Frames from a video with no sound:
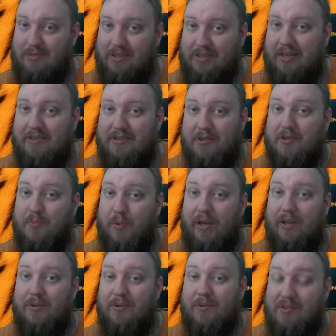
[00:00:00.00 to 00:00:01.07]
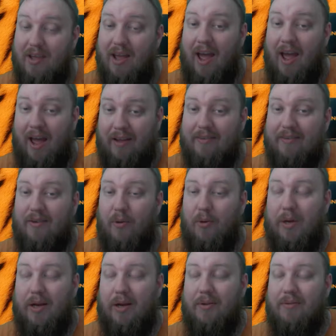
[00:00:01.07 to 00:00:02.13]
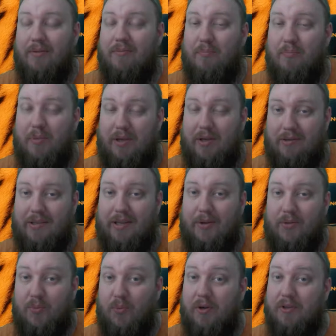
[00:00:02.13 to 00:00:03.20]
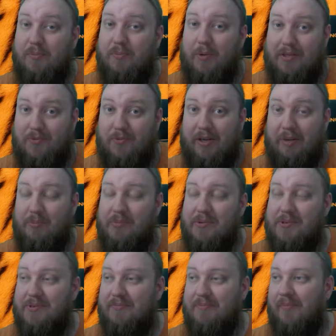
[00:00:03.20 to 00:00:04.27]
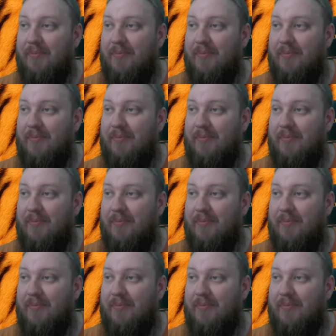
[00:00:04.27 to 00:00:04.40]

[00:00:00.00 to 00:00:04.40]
he should speak to his dad about being allowed to watch my streams.